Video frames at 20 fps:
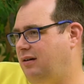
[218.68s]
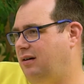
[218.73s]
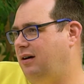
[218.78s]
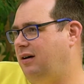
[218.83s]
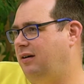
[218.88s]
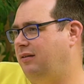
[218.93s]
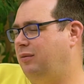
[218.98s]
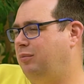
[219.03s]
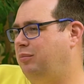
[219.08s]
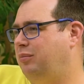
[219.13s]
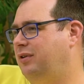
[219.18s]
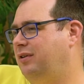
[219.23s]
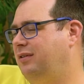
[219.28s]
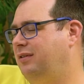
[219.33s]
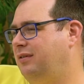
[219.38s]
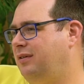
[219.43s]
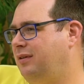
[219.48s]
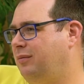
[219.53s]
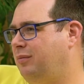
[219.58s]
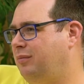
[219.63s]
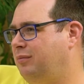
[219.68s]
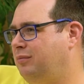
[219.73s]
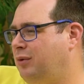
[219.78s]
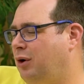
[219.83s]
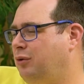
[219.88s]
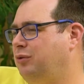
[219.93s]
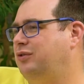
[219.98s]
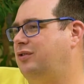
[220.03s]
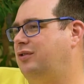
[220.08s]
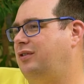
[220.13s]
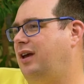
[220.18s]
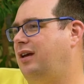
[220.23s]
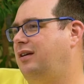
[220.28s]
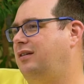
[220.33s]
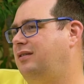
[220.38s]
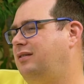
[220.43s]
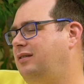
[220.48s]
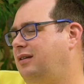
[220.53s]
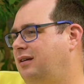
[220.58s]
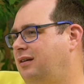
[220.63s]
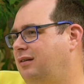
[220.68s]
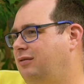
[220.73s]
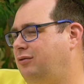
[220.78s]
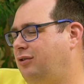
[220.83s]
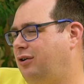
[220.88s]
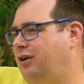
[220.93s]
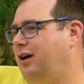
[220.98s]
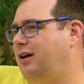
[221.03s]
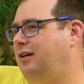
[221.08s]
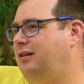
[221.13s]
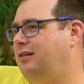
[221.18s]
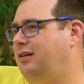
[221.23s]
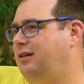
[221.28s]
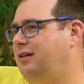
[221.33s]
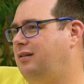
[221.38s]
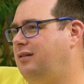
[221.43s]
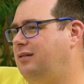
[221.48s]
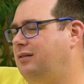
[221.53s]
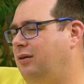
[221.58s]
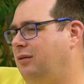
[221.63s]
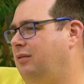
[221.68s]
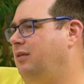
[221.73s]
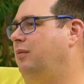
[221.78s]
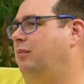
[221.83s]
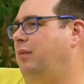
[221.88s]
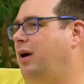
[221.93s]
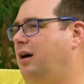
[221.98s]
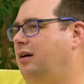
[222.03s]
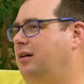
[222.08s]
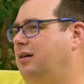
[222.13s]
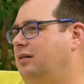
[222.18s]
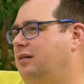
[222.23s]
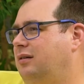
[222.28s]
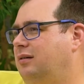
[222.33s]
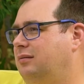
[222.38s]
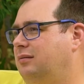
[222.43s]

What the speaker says: are the most tasty varieties on the market.